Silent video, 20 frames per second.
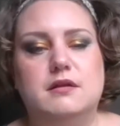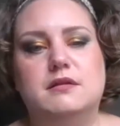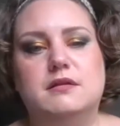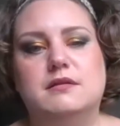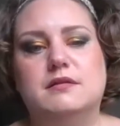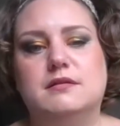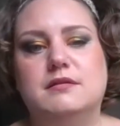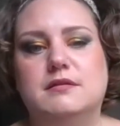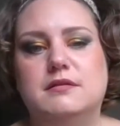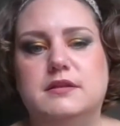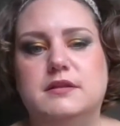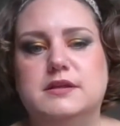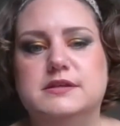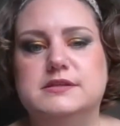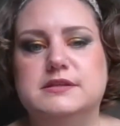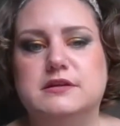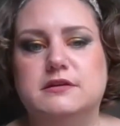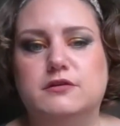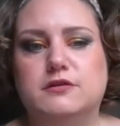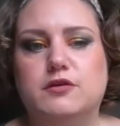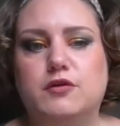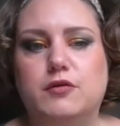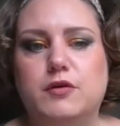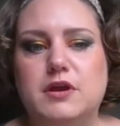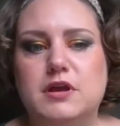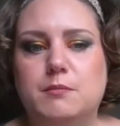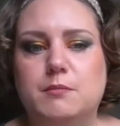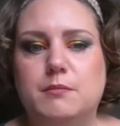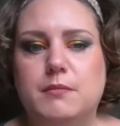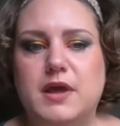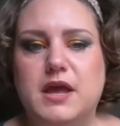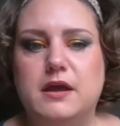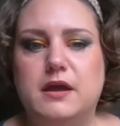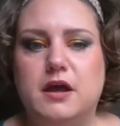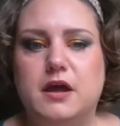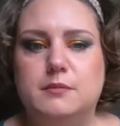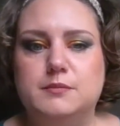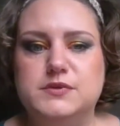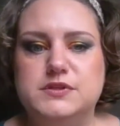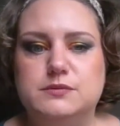these little cream
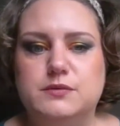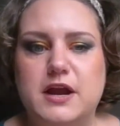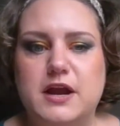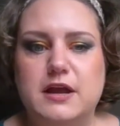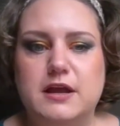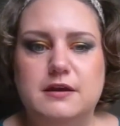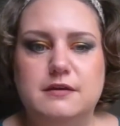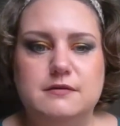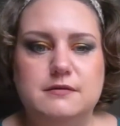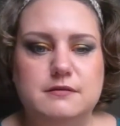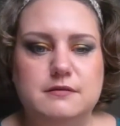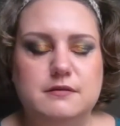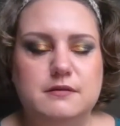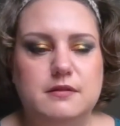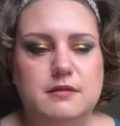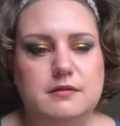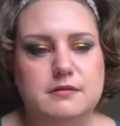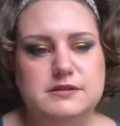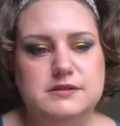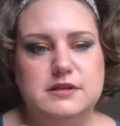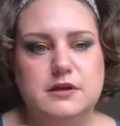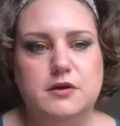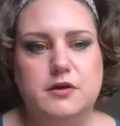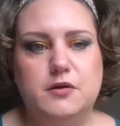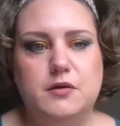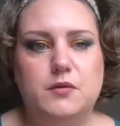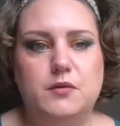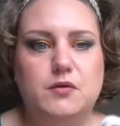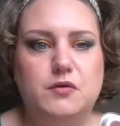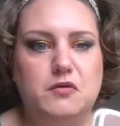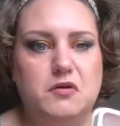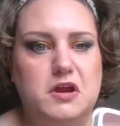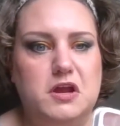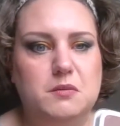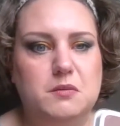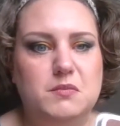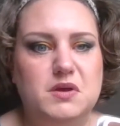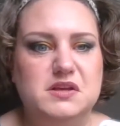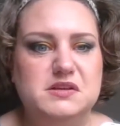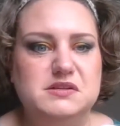makeups, right? So cream
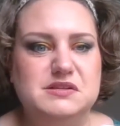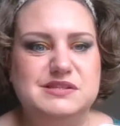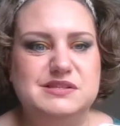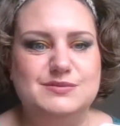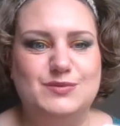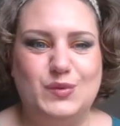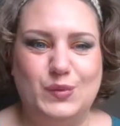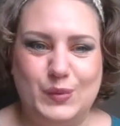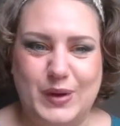is wet